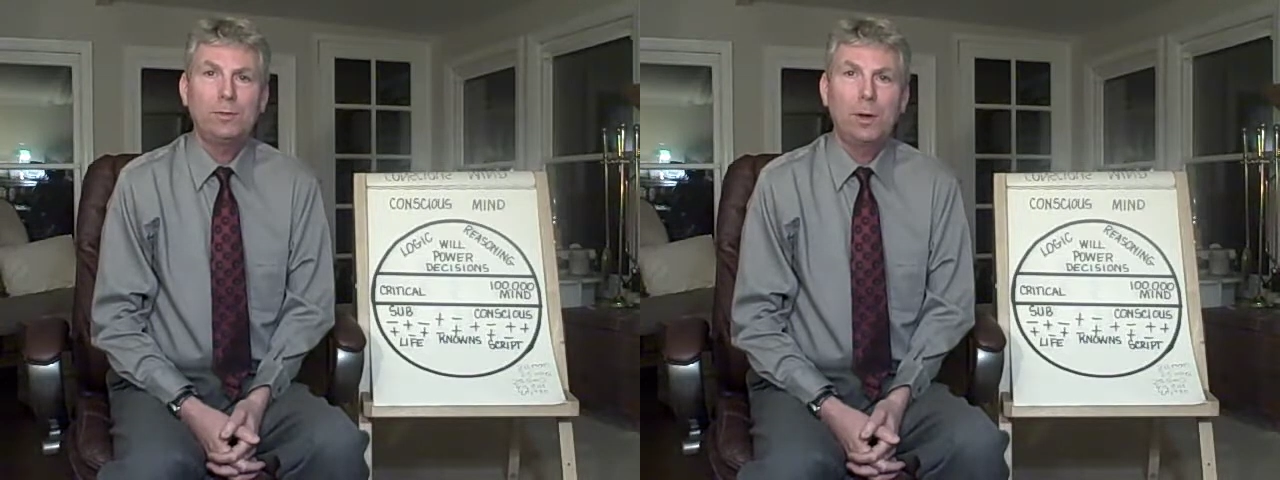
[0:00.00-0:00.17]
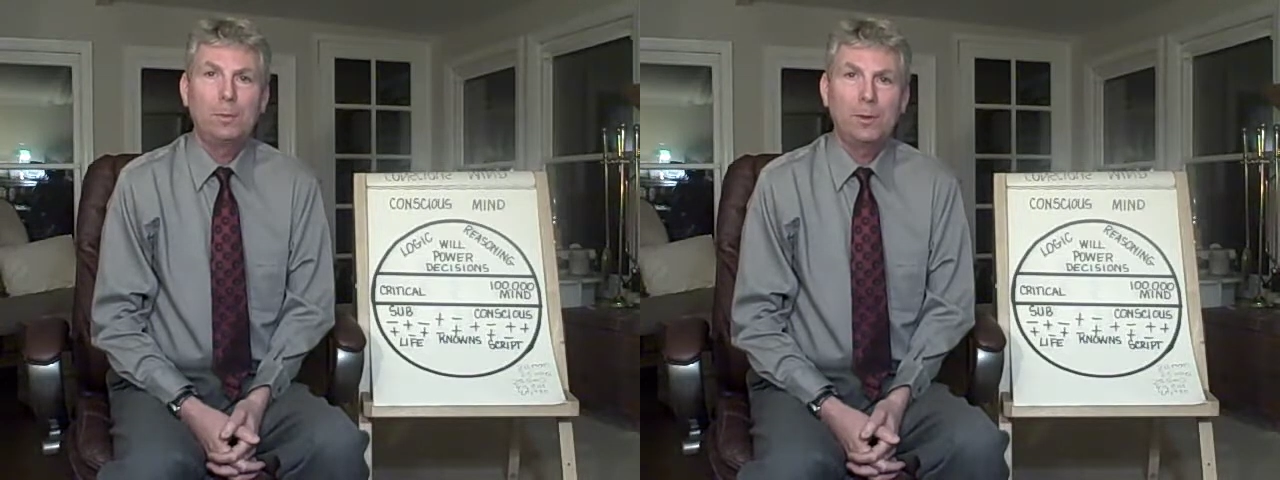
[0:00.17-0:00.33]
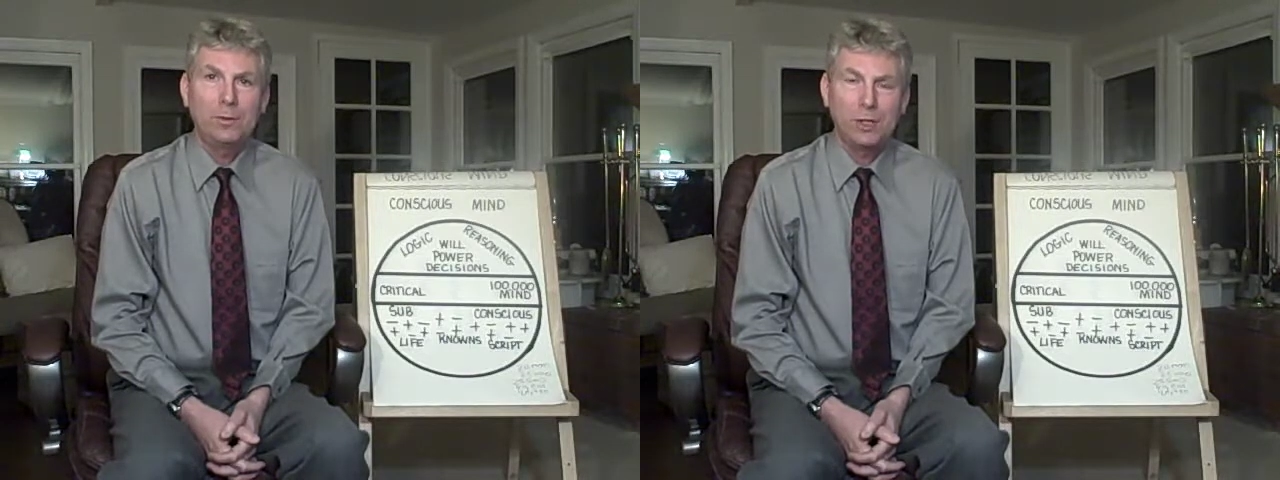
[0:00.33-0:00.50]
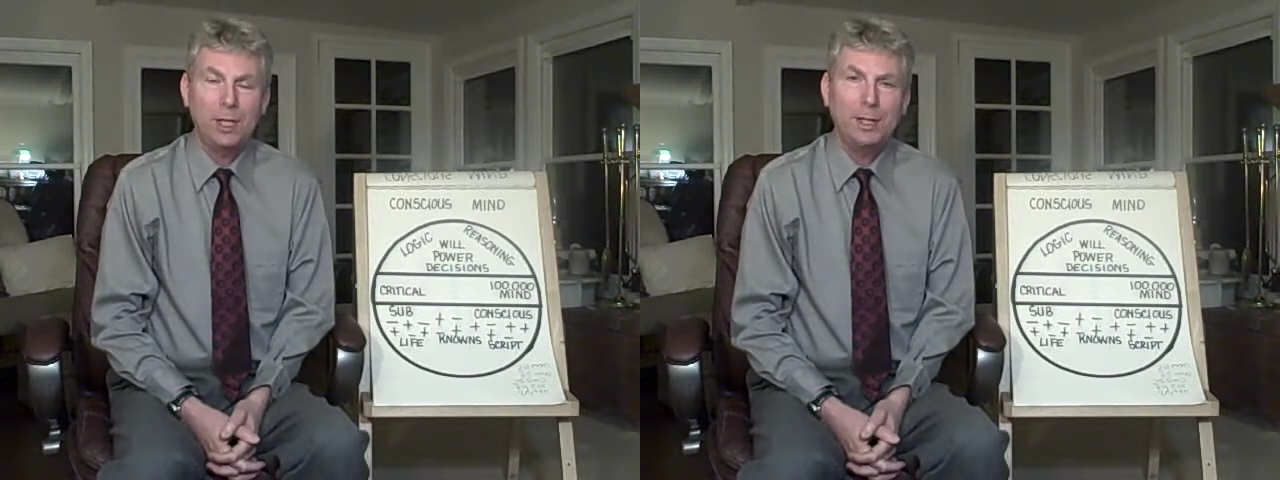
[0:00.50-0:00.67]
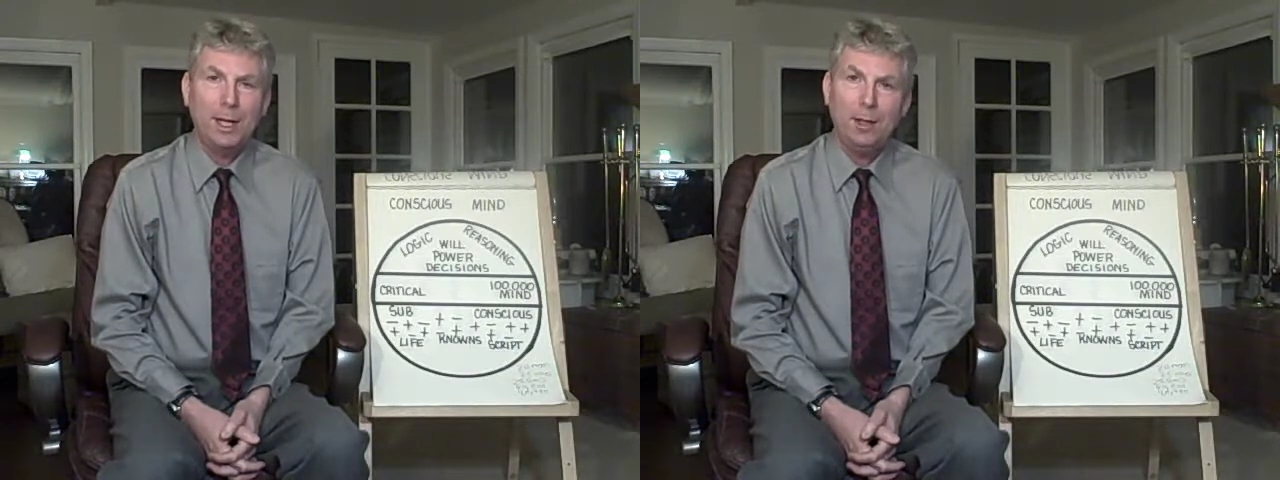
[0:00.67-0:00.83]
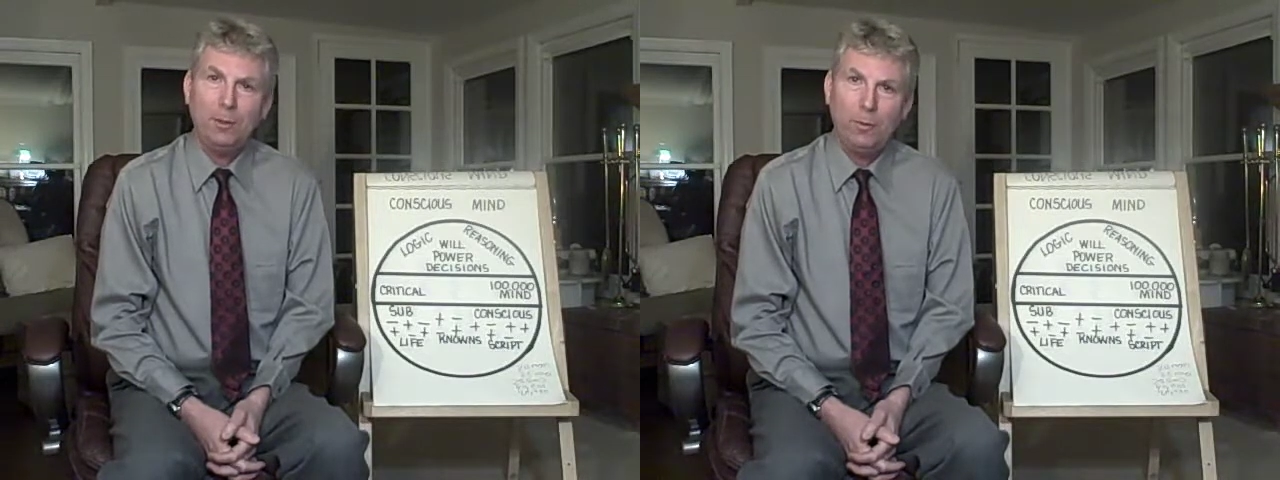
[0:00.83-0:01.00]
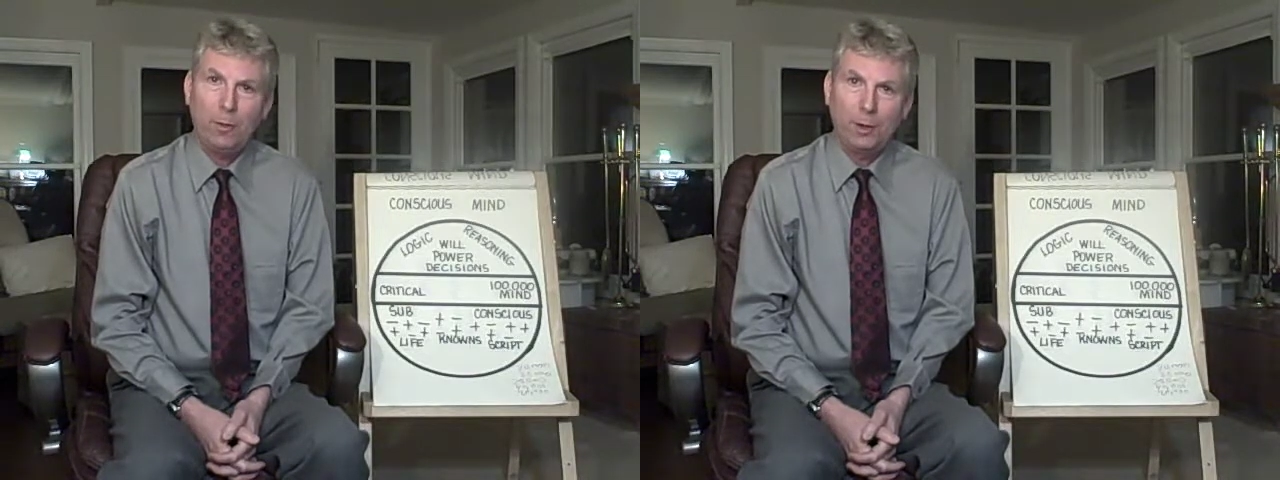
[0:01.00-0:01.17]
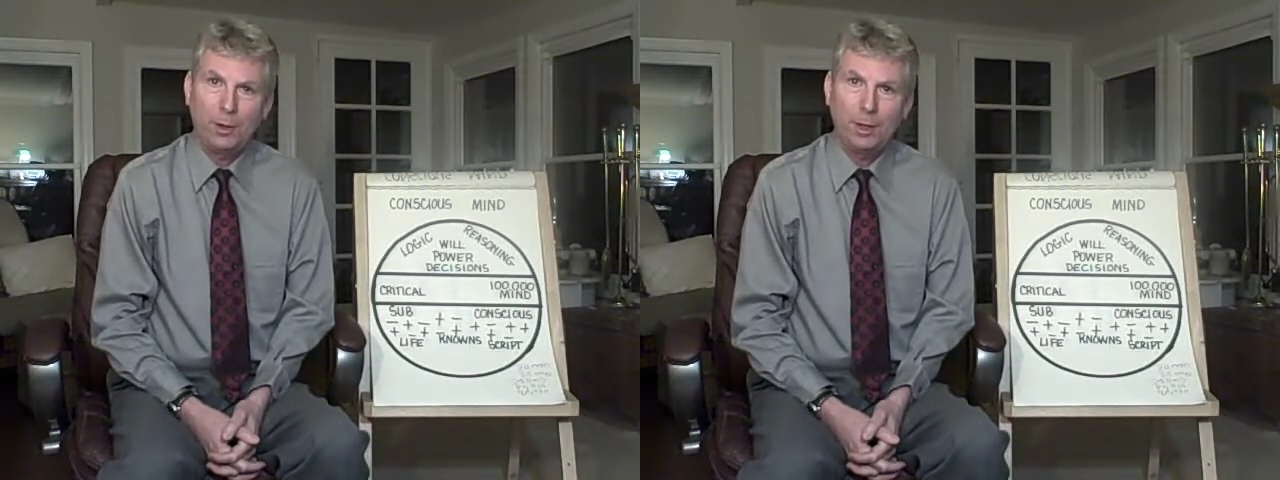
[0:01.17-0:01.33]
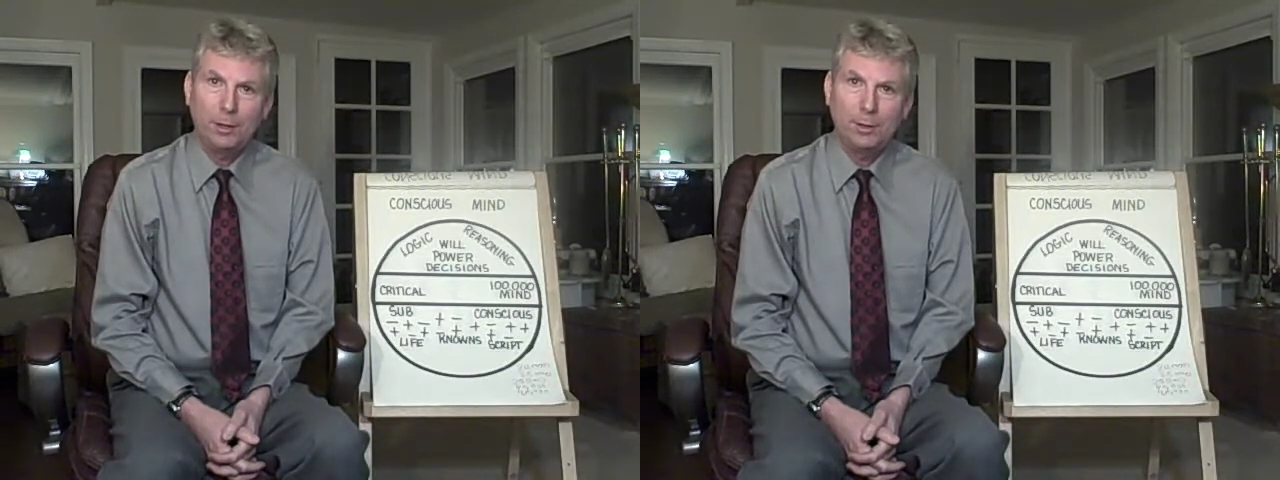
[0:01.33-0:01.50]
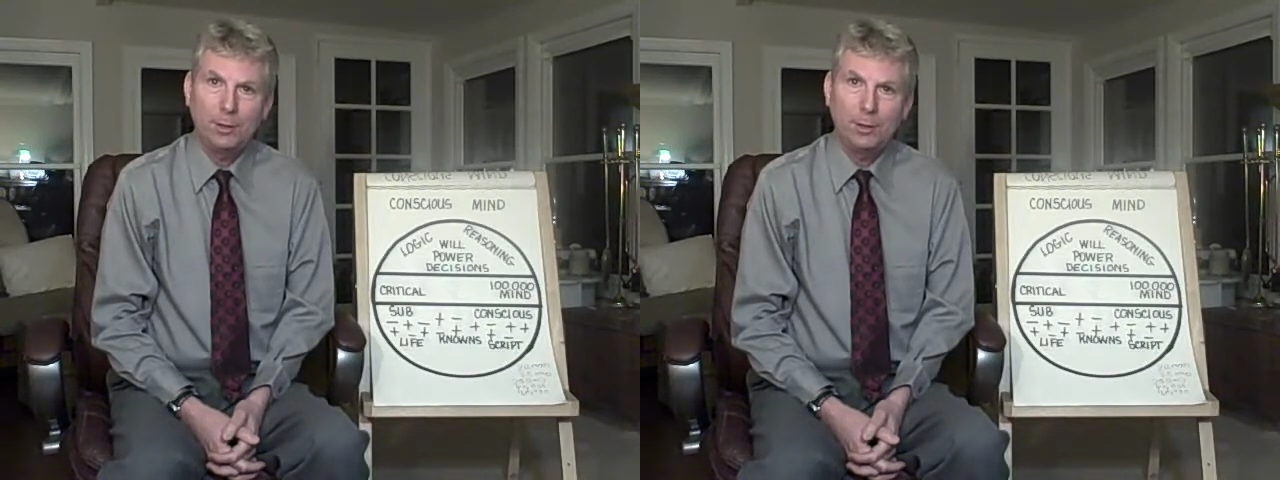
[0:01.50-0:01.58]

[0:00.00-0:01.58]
from Riverside, California,